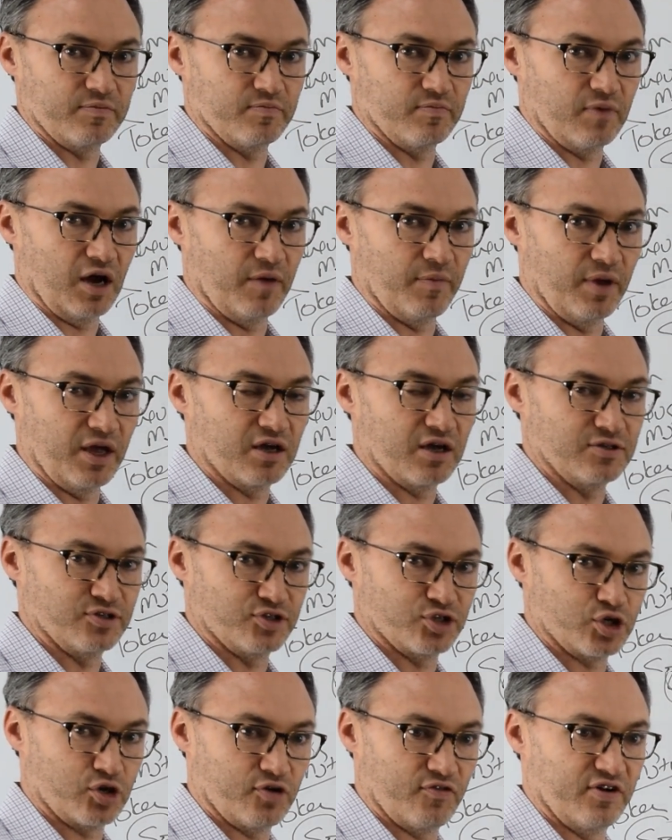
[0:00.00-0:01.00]
a
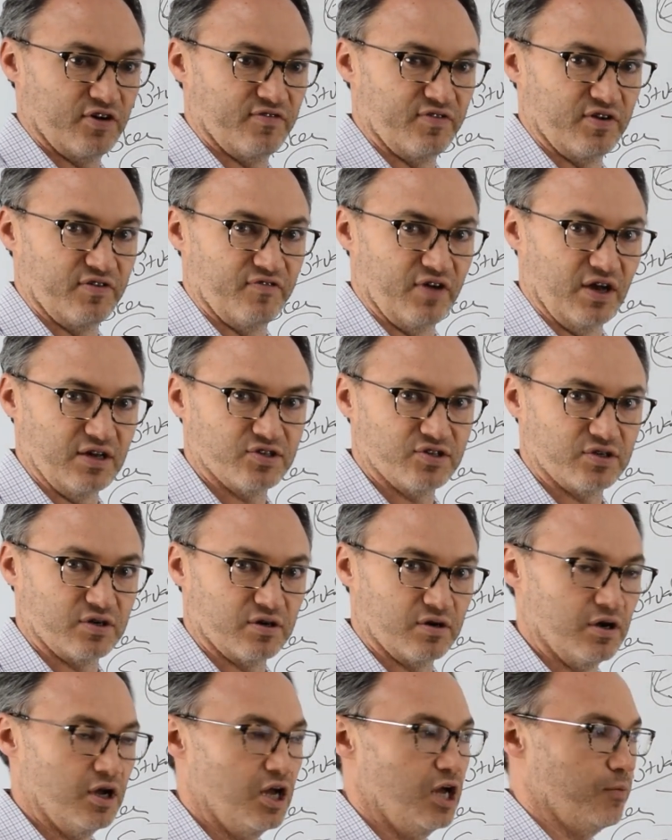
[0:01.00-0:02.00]
conservative
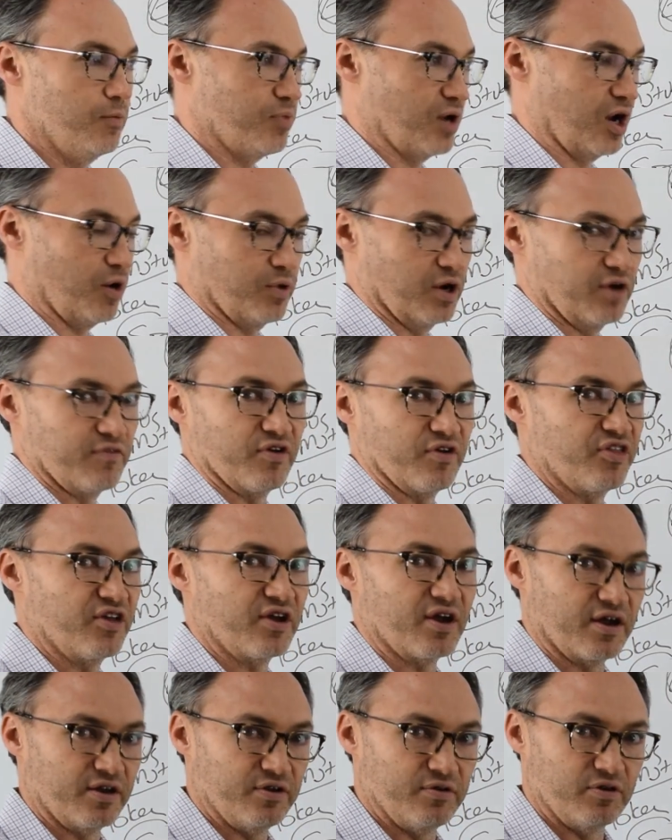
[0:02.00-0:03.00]
investor, but I want
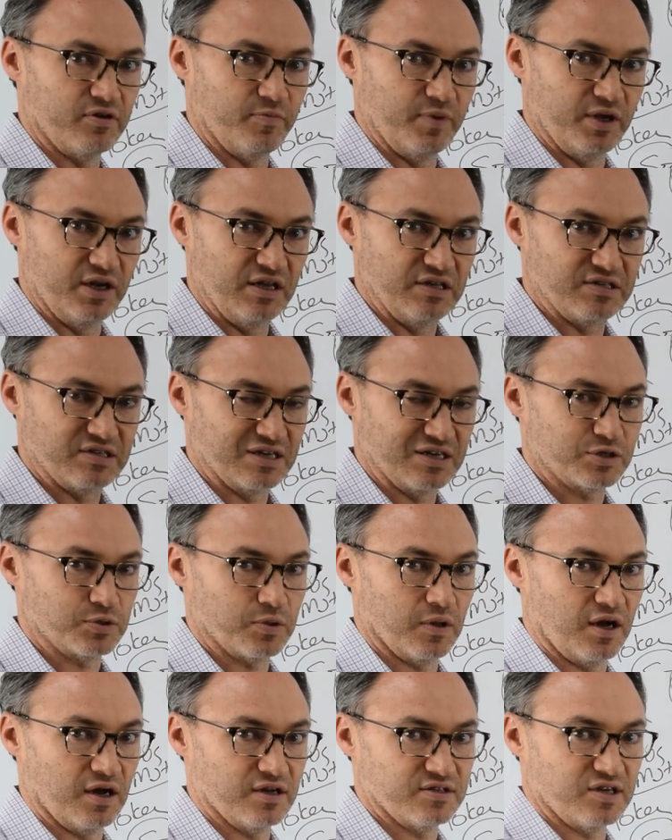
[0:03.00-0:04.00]
everything I do to be
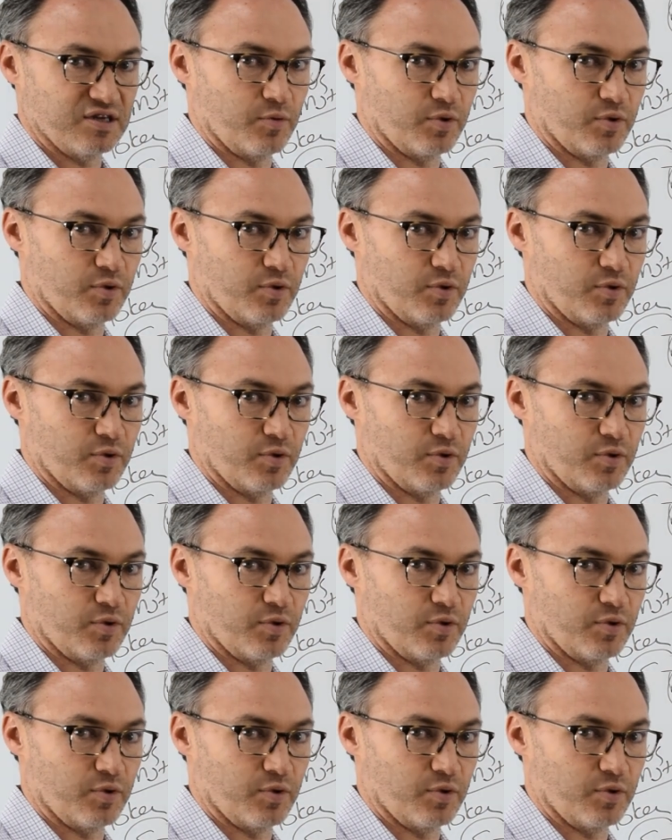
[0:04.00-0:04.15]
decentralized.